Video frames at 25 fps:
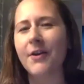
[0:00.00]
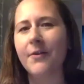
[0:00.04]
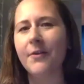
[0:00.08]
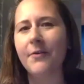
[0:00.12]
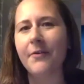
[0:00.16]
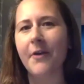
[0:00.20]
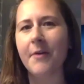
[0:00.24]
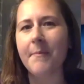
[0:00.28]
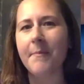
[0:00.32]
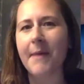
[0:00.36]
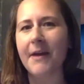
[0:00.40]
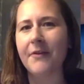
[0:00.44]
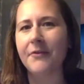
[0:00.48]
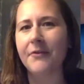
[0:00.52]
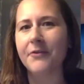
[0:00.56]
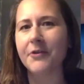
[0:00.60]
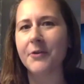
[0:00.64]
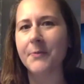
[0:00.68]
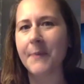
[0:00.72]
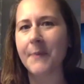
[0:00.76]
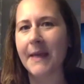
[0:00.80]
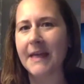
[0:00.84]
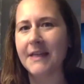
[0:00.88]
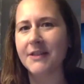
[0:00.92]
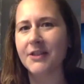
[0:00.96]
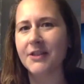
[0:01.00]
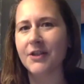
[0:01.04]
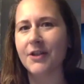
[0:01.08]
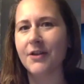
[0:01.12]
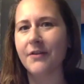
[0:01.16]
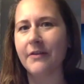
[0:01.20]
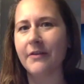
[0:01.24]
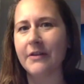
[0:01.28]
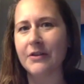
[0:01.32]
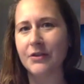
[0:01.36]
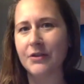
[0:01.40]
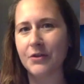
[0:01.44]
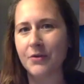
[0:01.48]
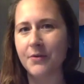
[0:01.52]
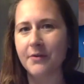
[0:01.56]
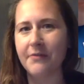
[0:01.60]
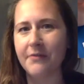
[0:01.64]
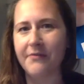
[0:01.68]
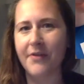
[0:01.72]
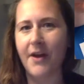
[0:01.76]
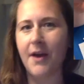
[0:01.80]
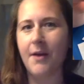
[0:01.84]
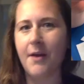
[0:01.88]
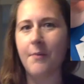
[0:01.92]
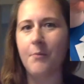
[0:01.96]
who's our master painter, the two of
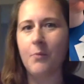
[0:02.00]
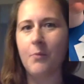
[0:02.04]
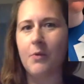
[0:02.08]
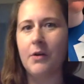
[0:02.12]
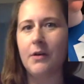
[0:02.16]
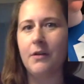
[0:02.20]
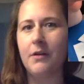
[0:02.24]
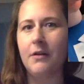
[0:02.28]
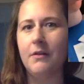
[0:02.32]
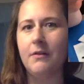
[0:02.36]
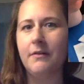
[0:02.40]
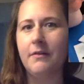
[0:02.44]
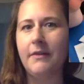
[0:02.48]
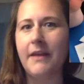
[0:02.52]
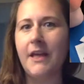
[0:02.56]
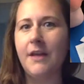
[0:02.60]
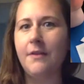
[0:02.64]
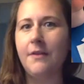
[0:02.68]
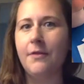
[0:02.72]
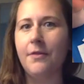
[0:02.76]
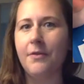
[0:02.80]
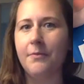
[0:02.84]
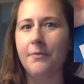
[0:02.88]
them will lead